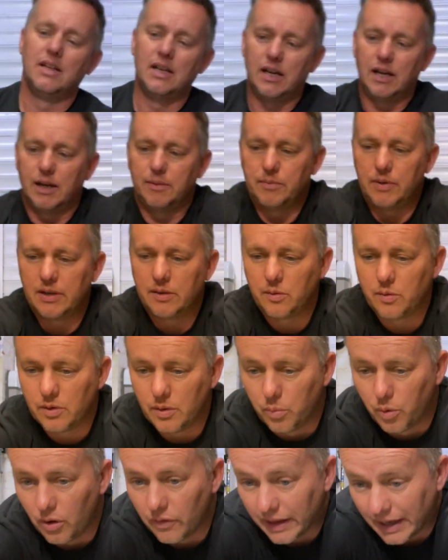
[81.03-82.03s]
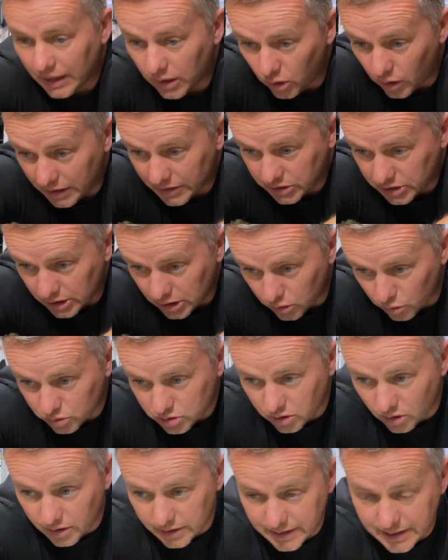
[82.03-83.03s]
And what that actually looks
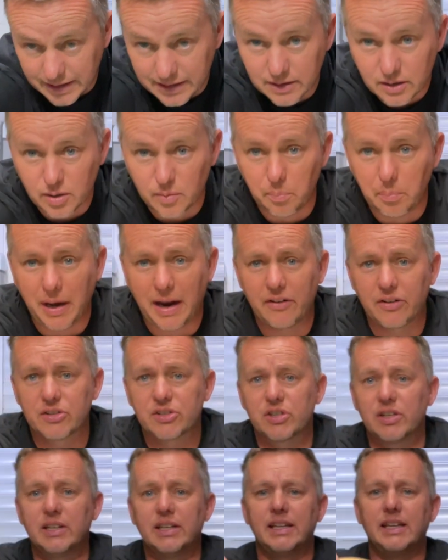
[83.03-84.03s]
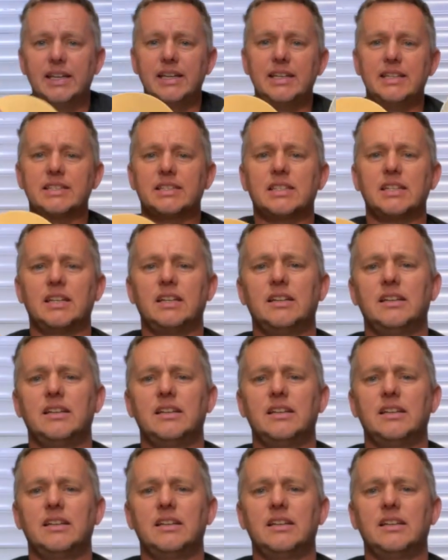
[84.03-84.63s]
like in comparison is